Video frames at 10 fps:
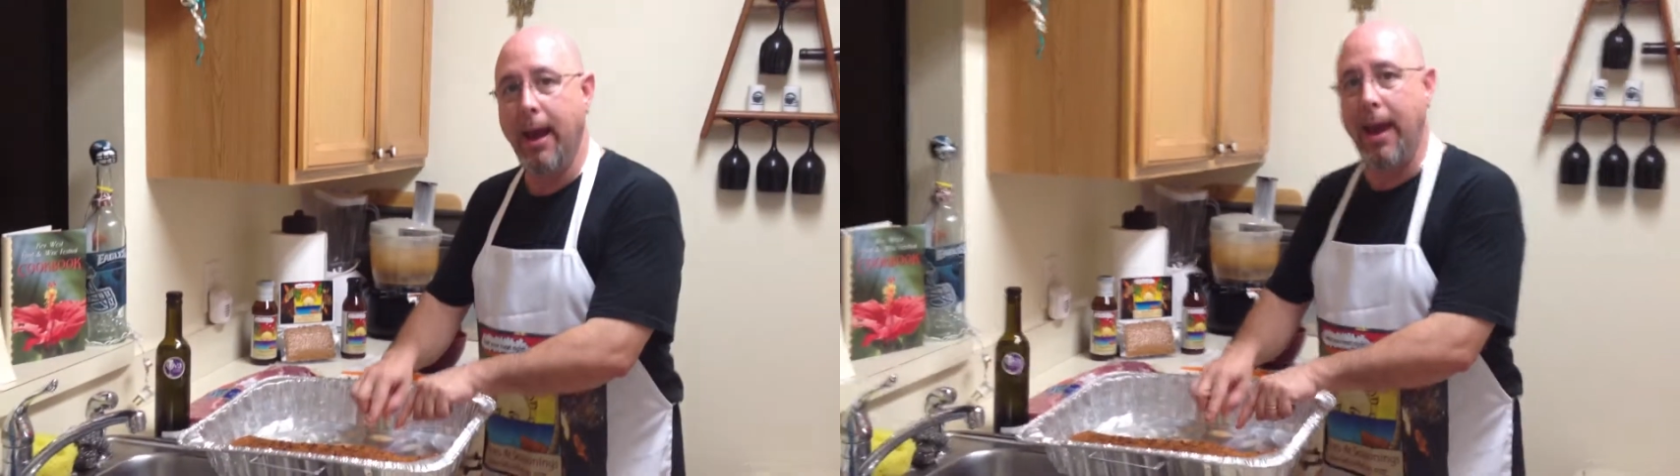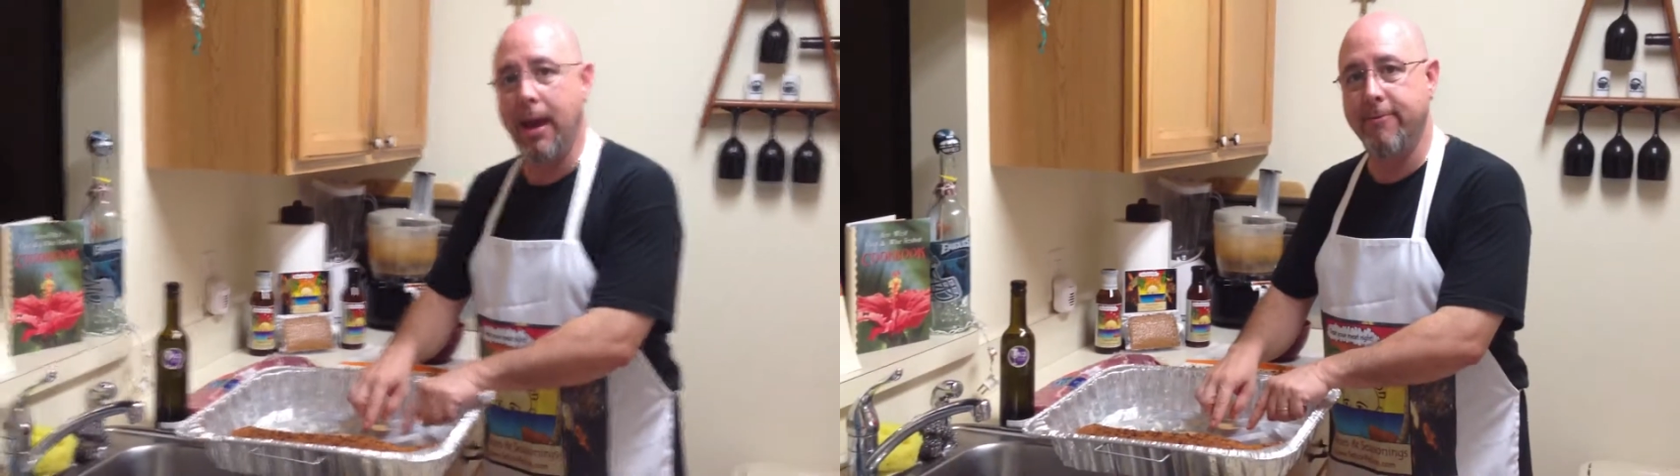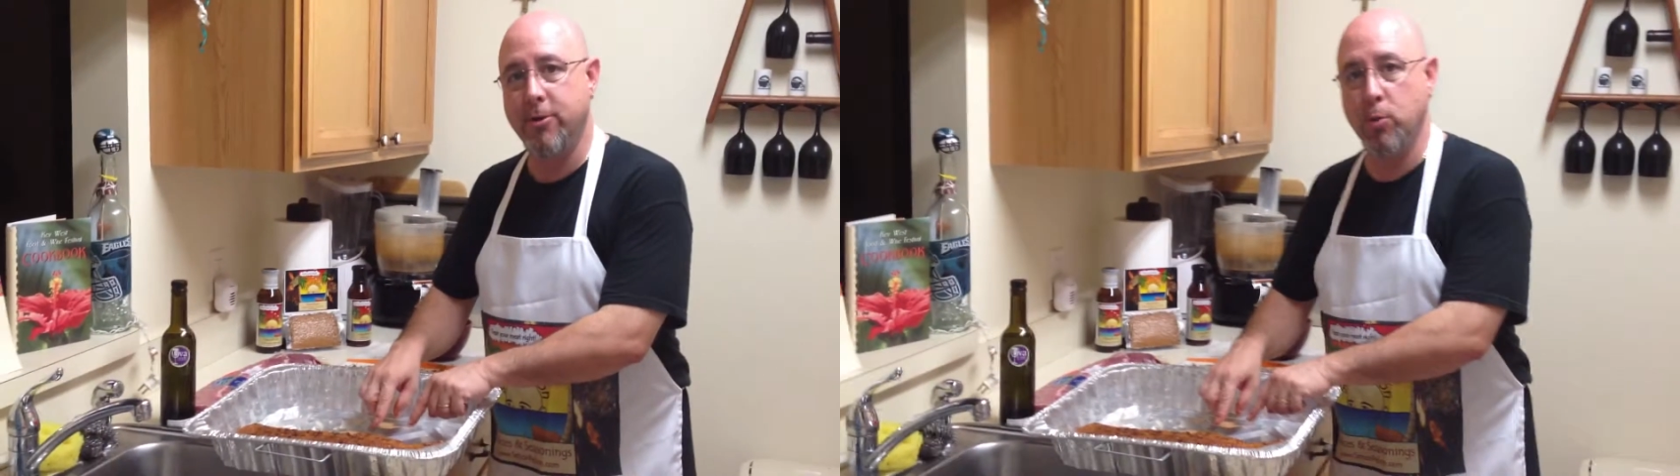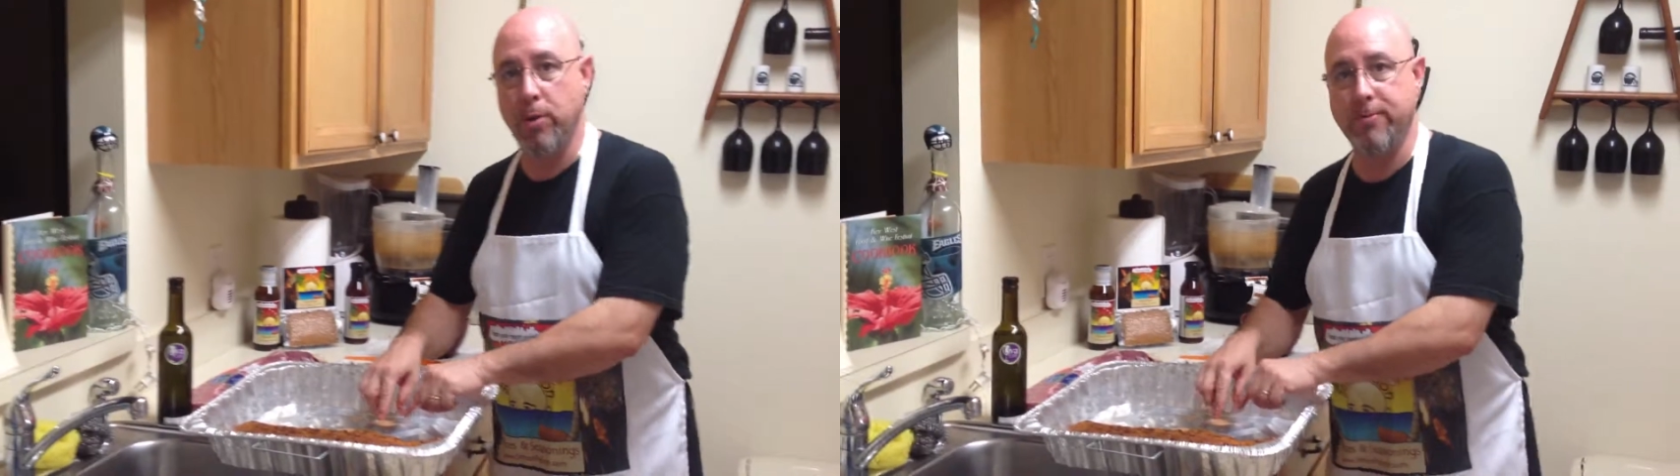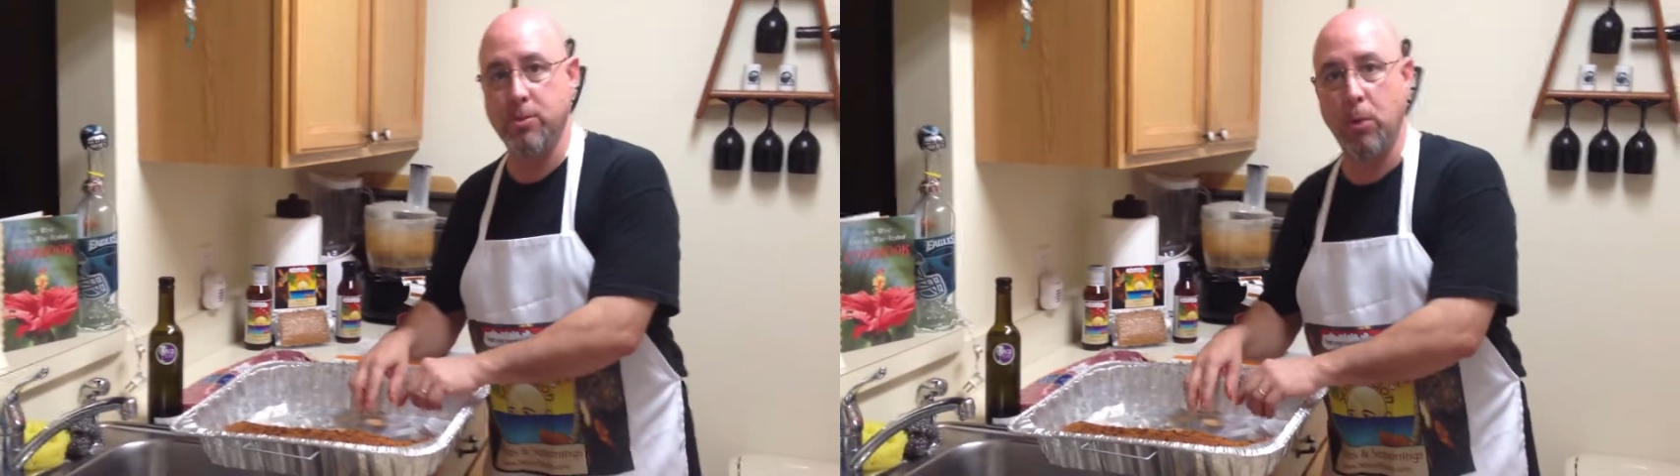after
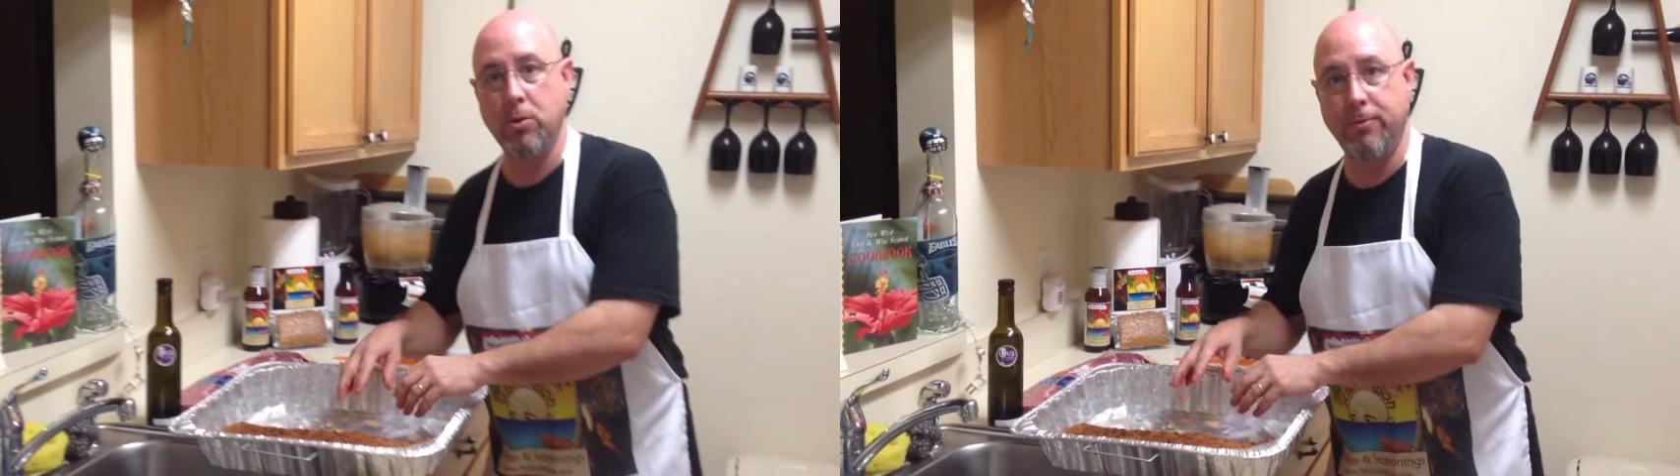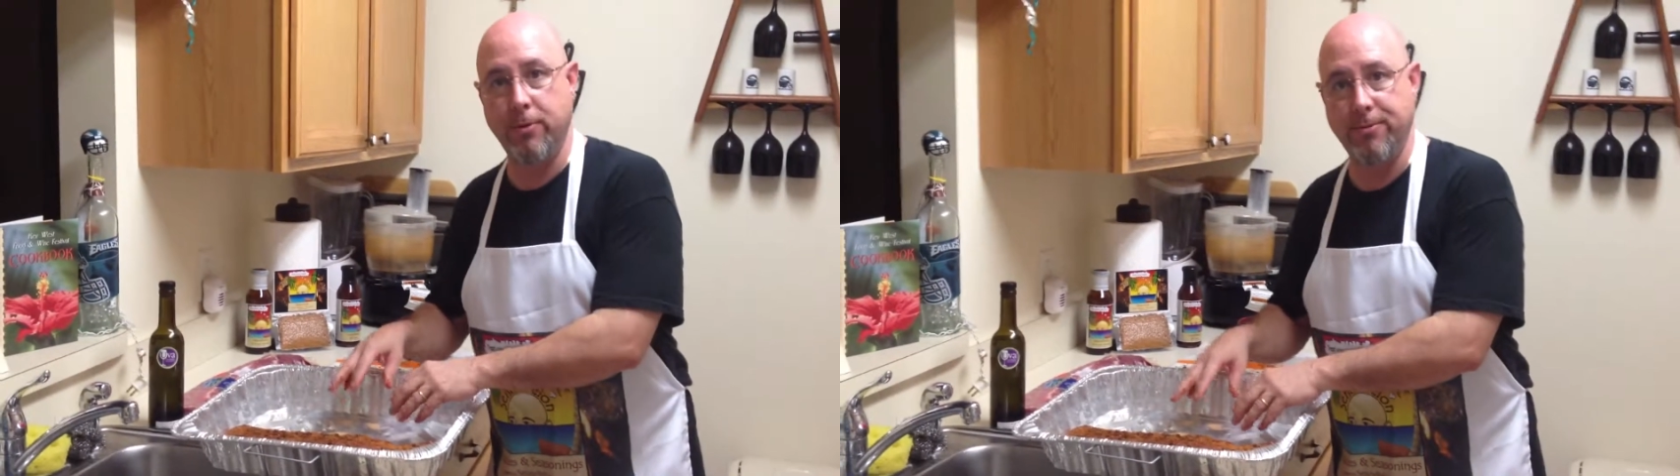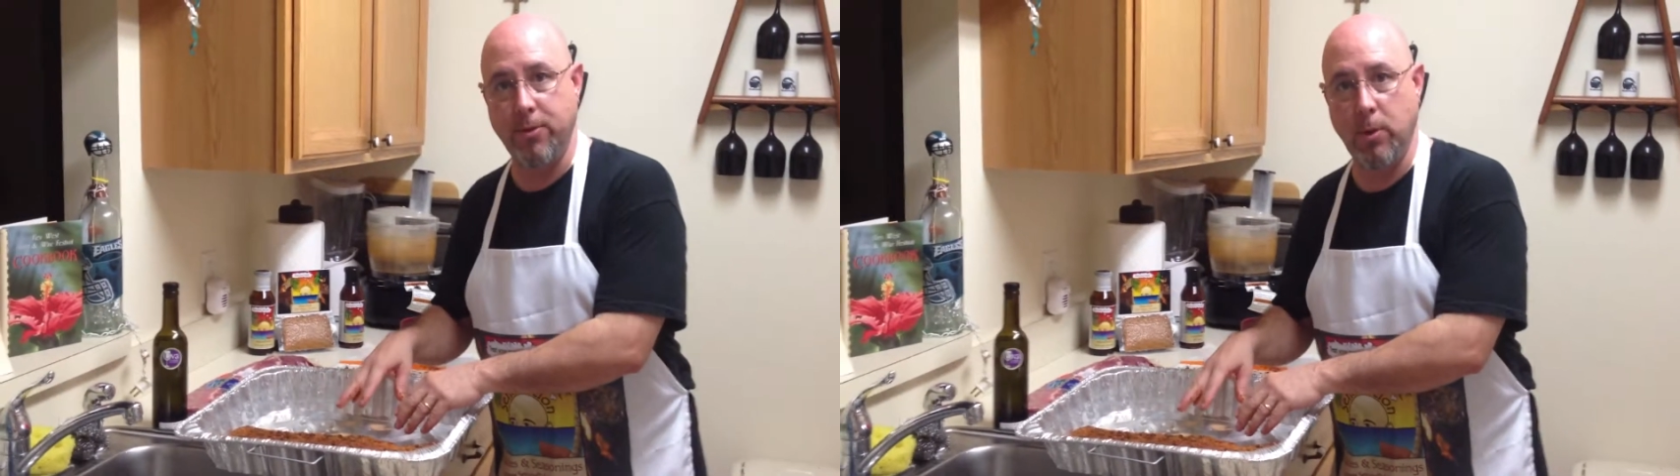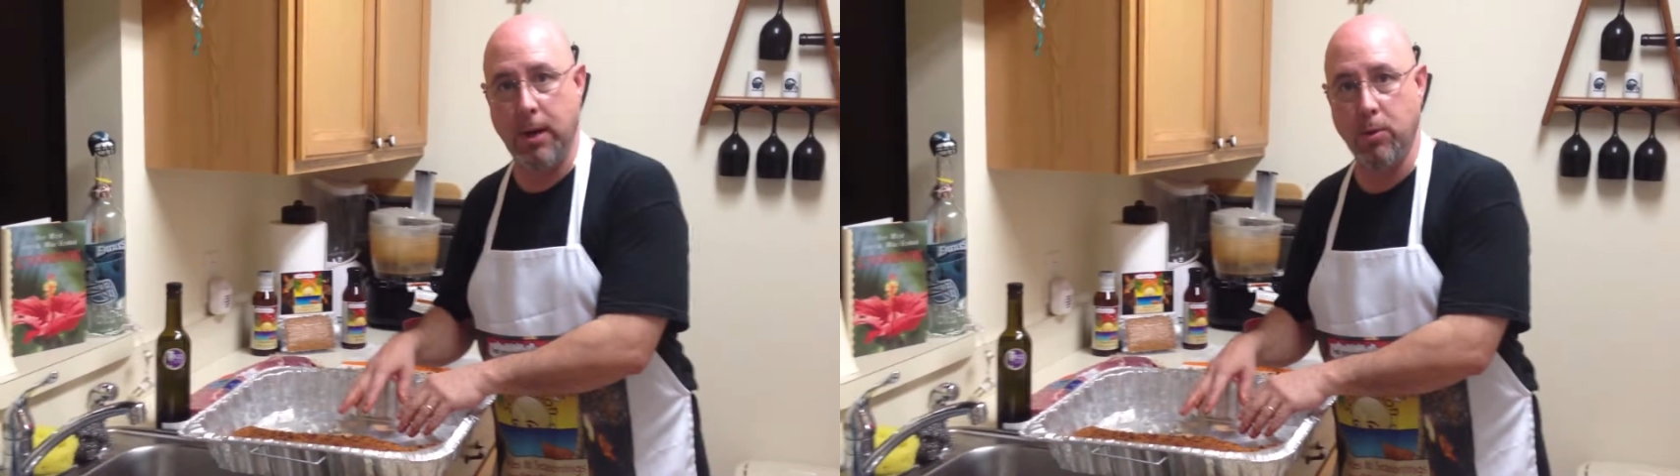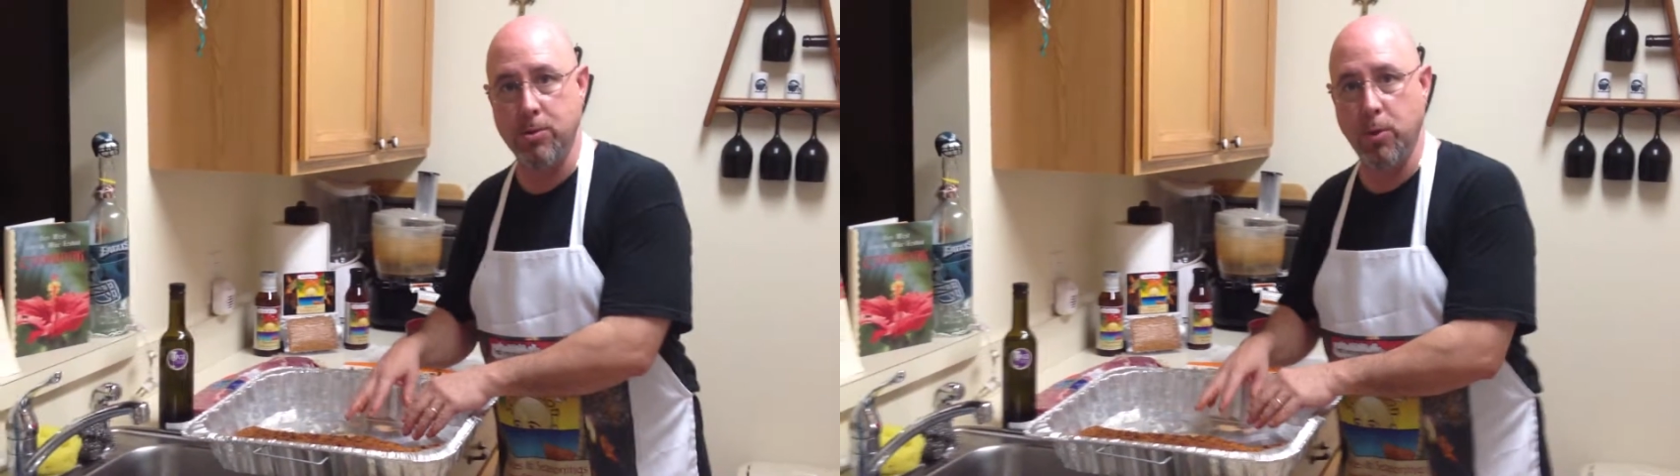we've smoked for a few hours.